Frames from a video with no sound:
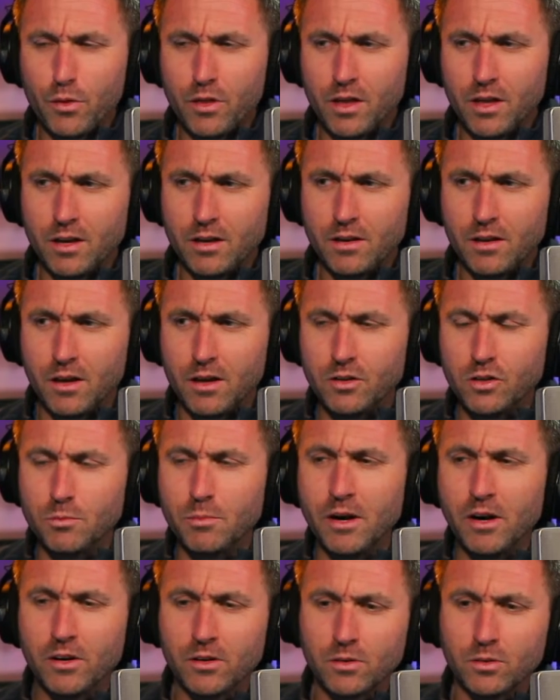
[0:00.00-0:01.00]
than a
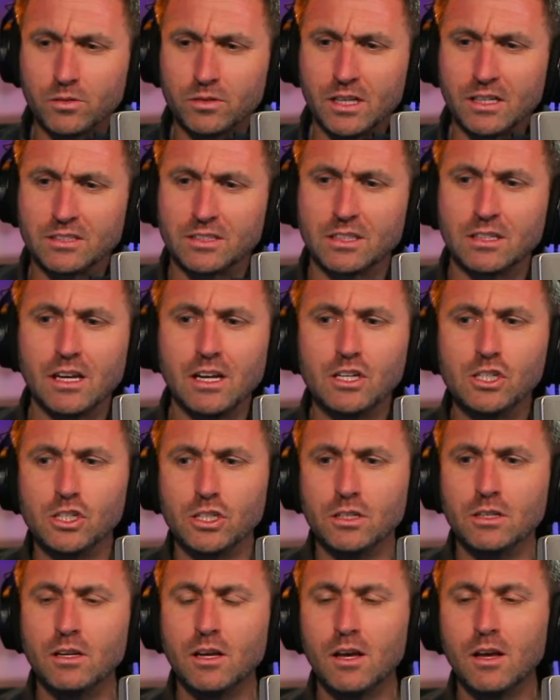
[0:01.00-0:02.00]
numerical
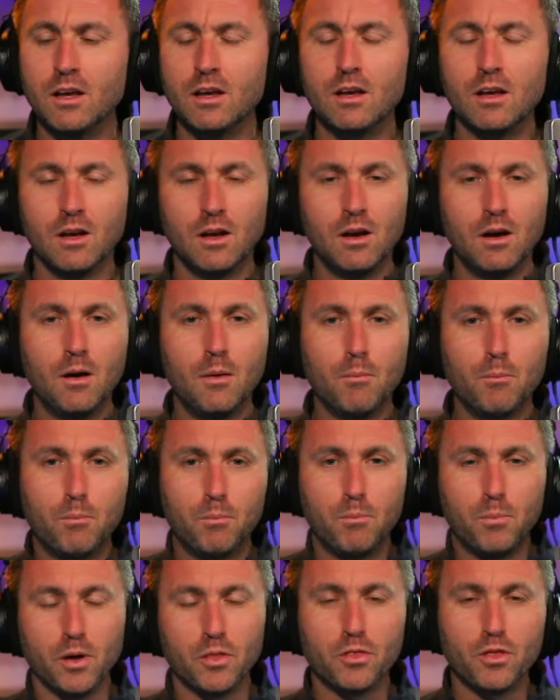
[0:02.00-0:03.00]
designation.
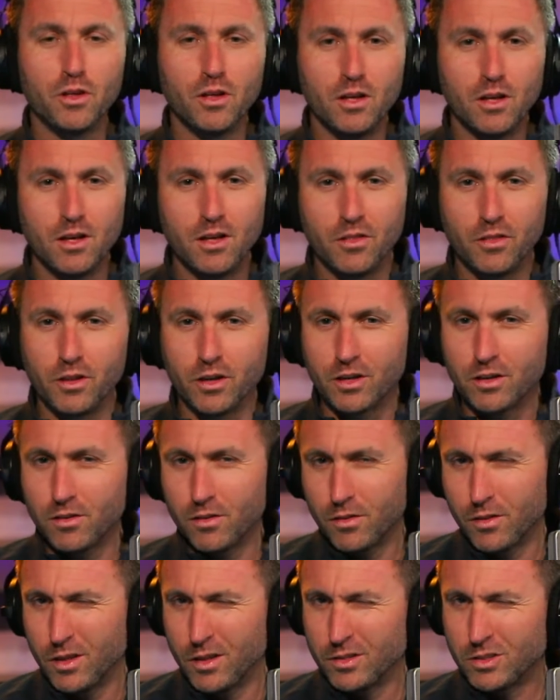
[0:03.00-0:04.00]
But
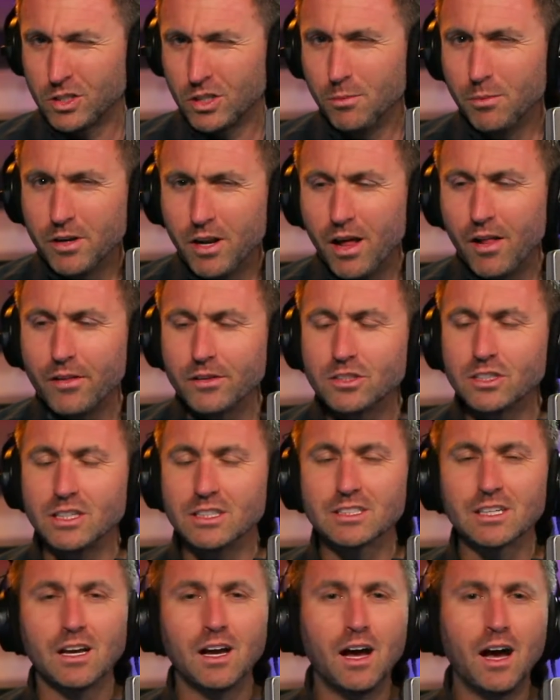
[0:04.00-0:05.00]
the terminology
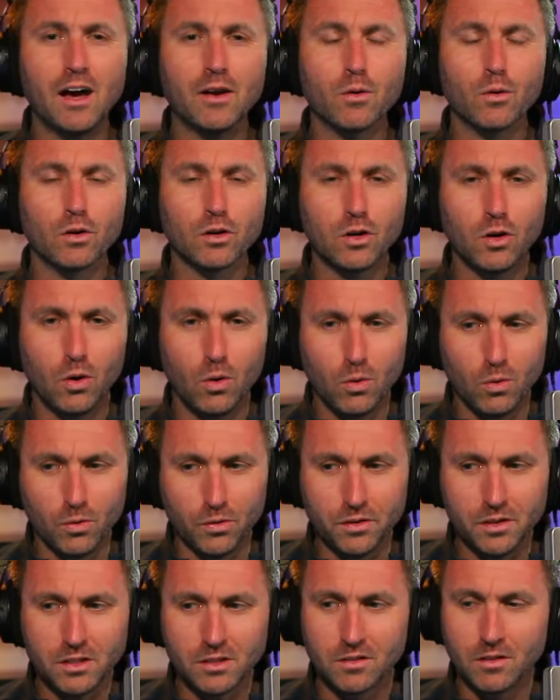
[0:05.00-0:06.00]
is hot or
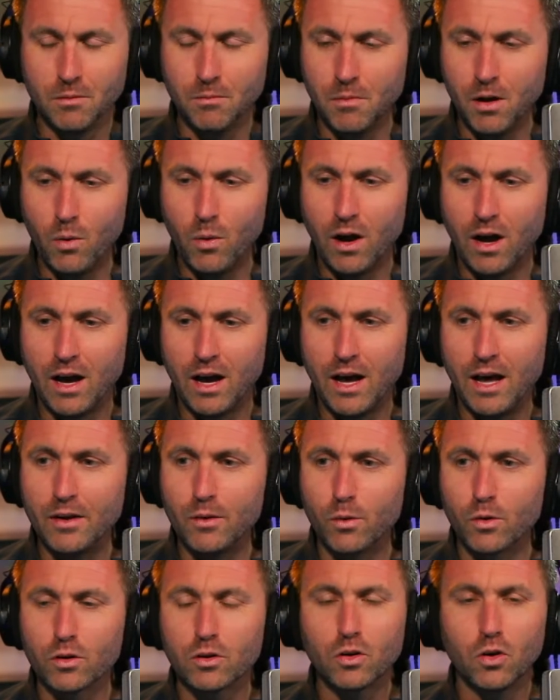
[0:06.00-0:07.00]
cold. Is the MOA
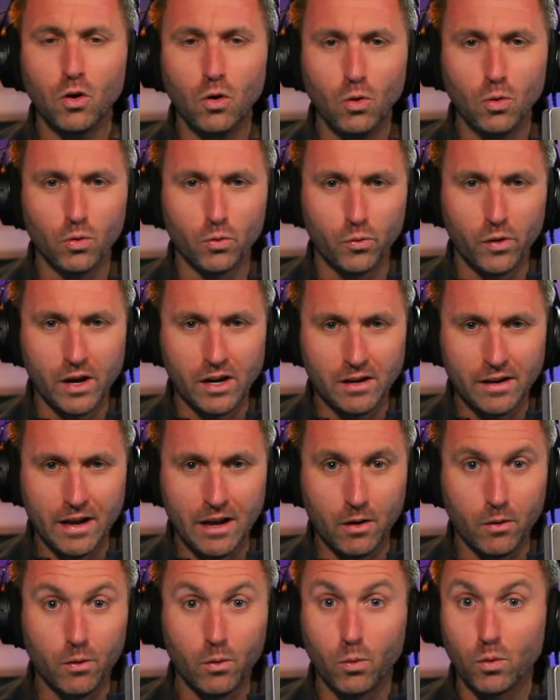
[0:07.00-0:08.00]
hot or cold right
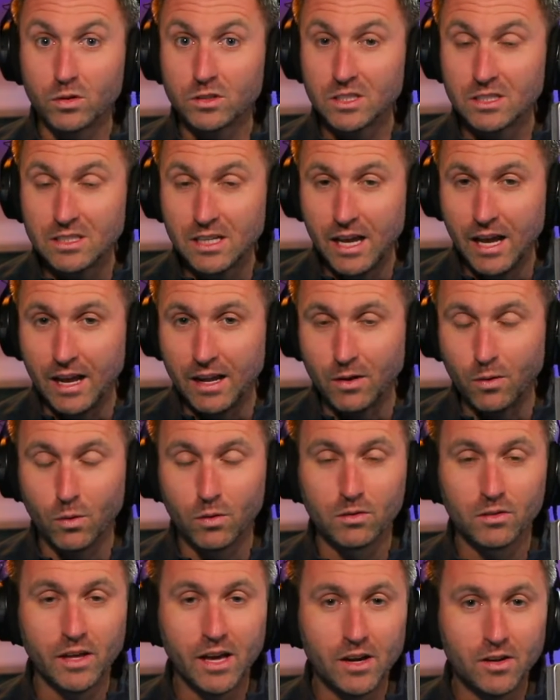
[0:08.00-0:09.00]
now, or today,
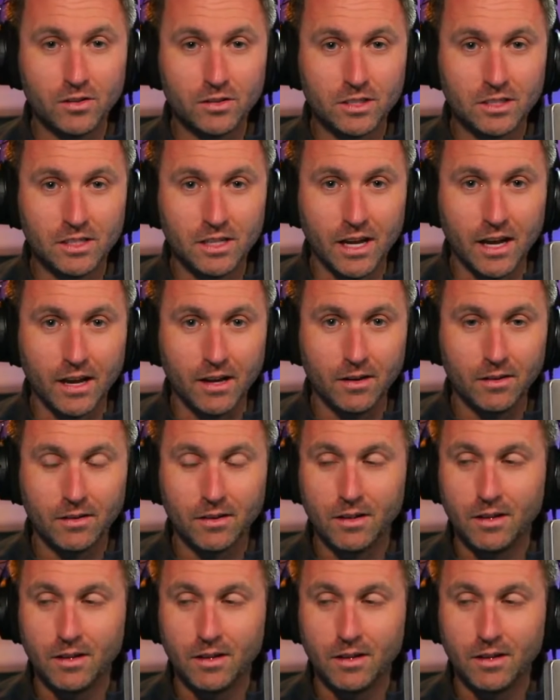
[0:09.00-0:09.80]
or later today?